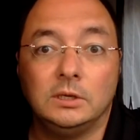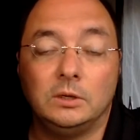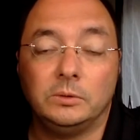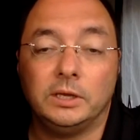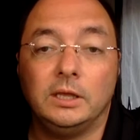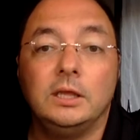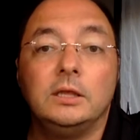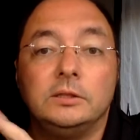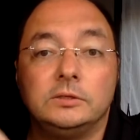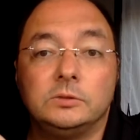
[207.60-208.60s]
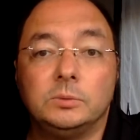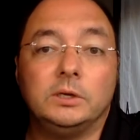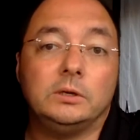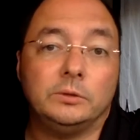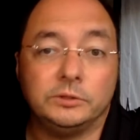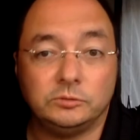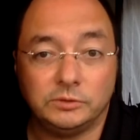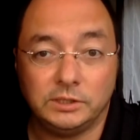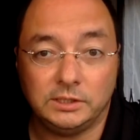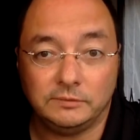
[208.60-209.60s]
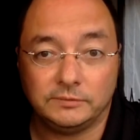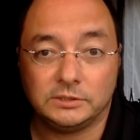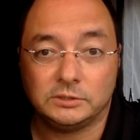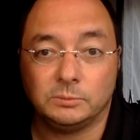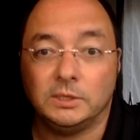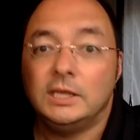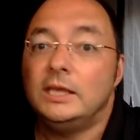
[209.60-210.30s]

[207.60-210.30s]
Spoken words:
Okay, this is what I call the Trinity of Assessment.